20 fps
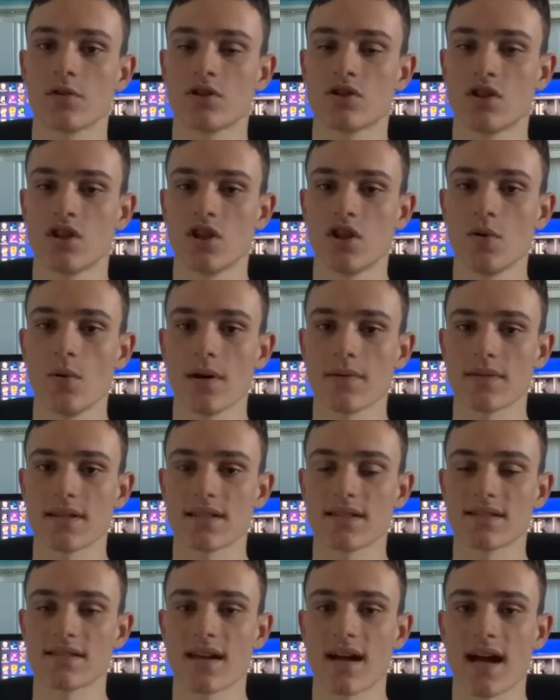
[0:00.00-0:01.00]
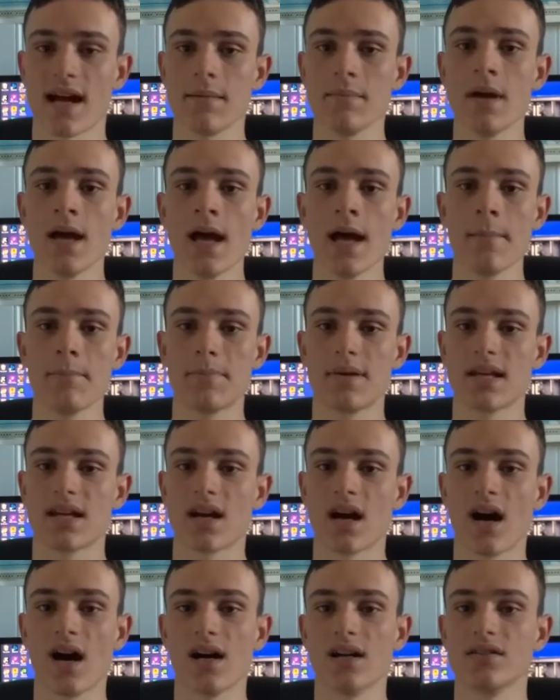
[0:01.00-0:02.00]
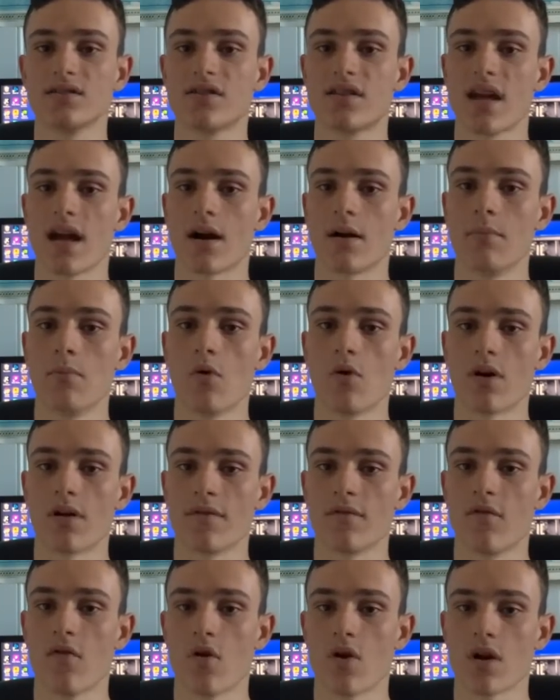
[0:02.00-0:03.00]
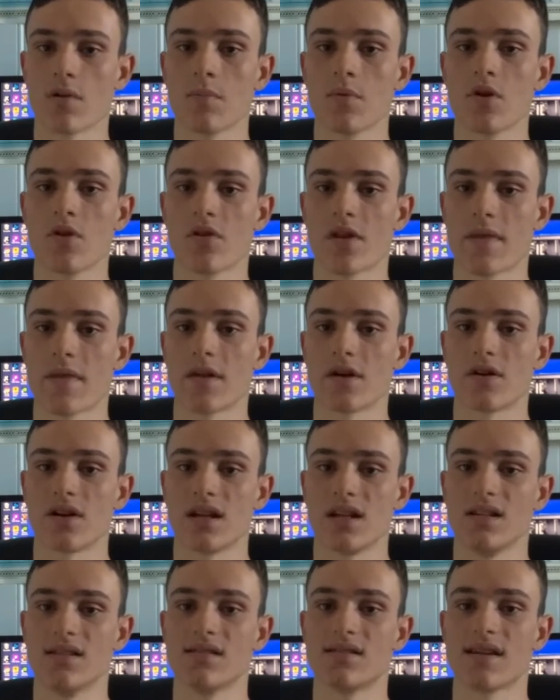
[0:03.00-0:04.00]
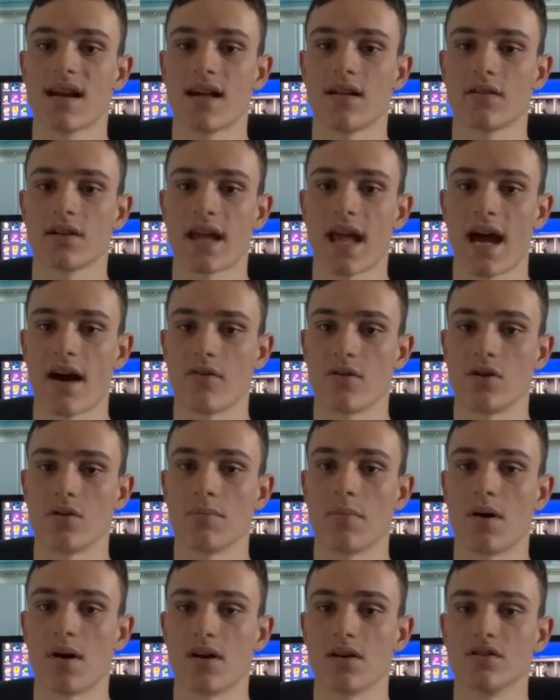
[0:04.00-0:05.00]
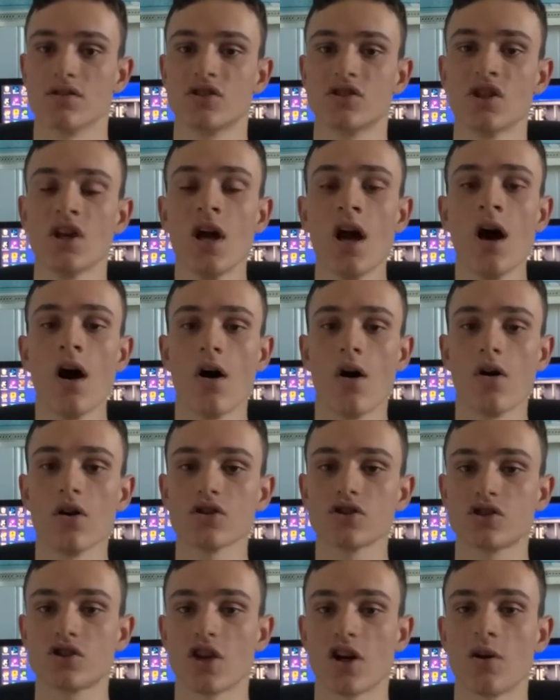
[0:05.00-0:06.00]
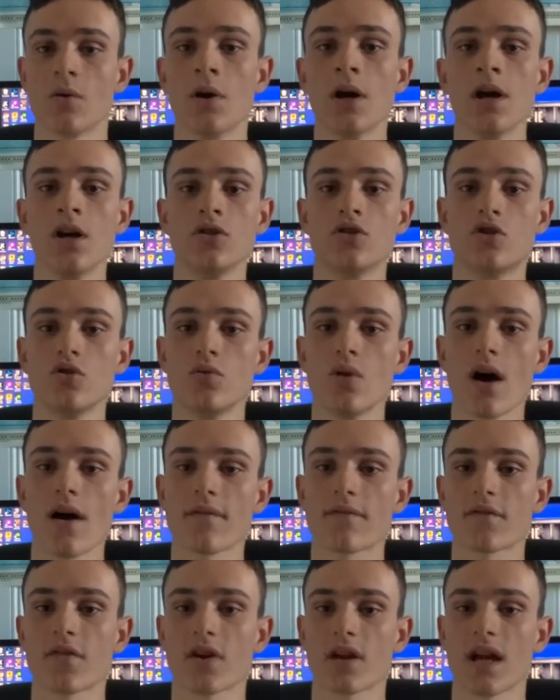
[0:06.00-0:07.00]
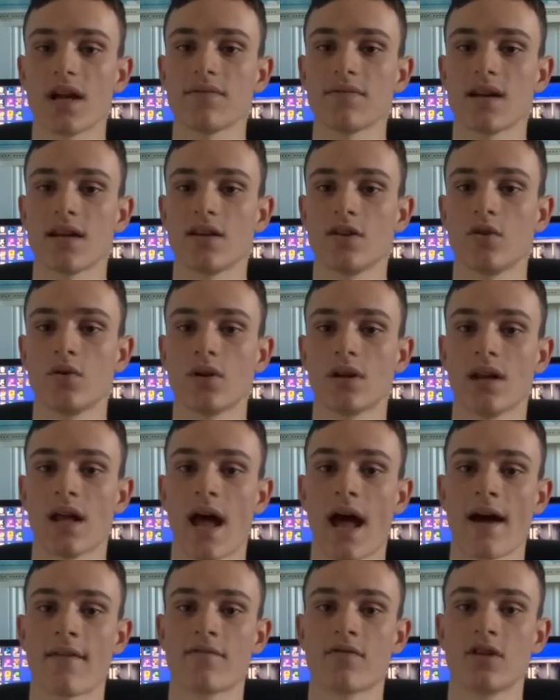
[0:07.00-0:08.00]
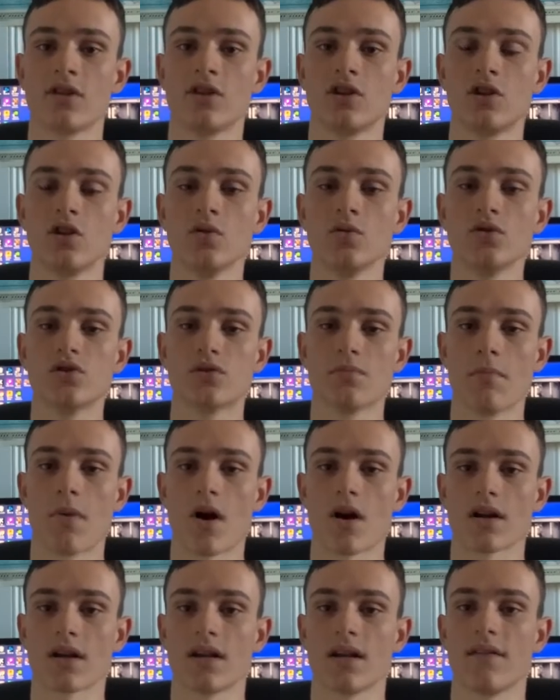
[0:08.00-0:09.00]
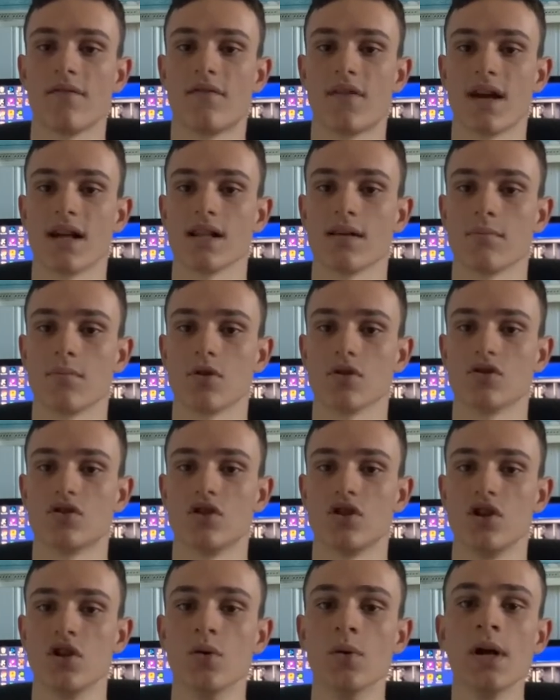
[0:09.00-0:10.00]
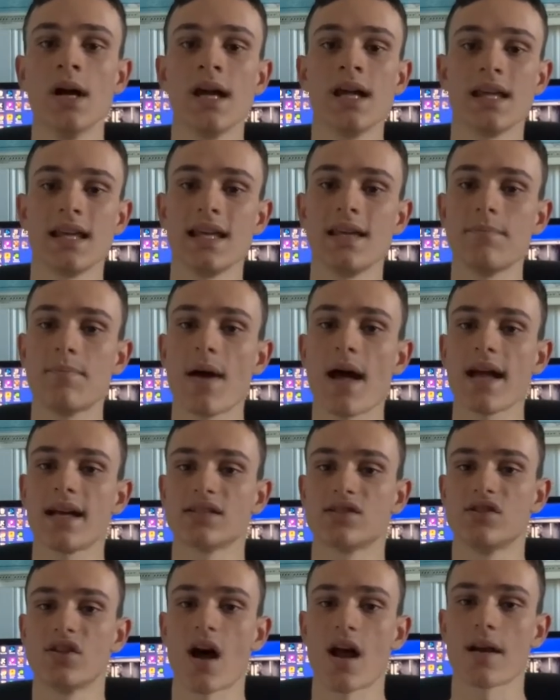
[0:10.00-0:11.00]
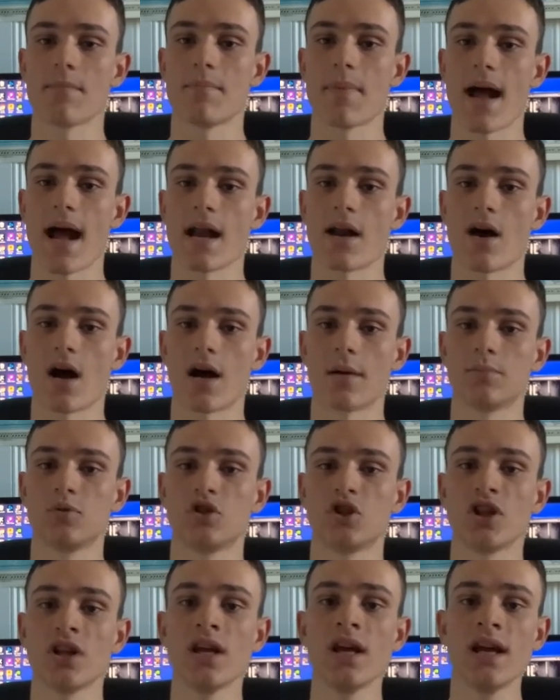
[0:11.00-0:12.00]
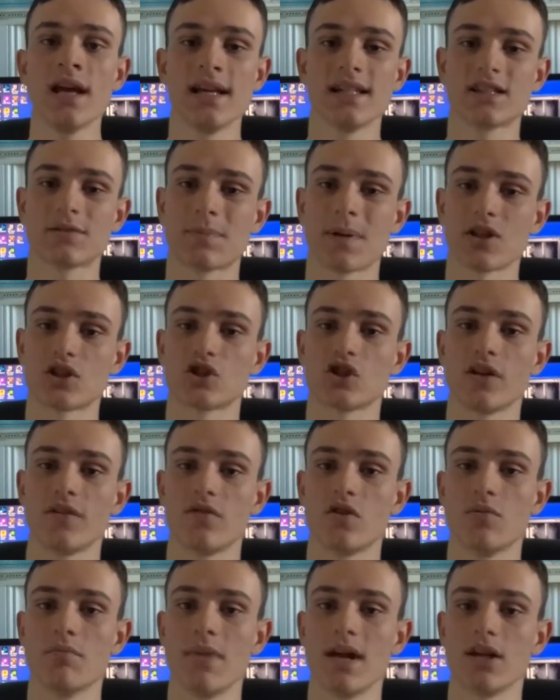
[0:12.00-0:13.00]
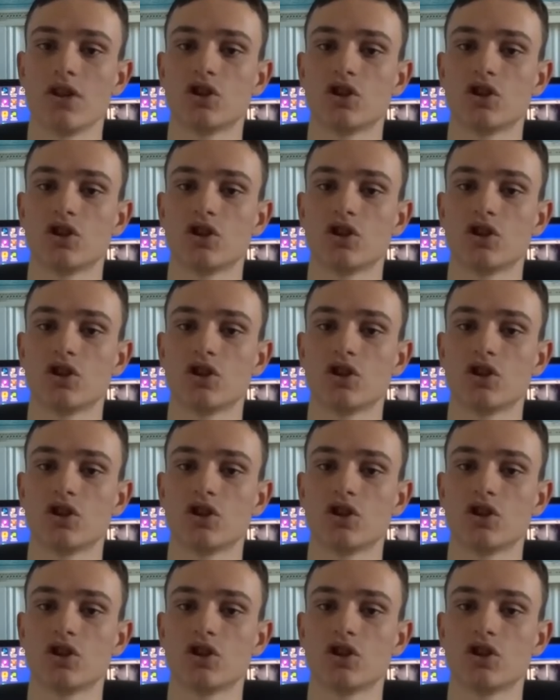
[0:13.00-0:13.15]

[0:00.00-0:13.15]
to you at this time, because they are more affordable than their Intel counterparts. Also, do not forget that you can have the used market available to you. eBay is not a bad option, especially if you make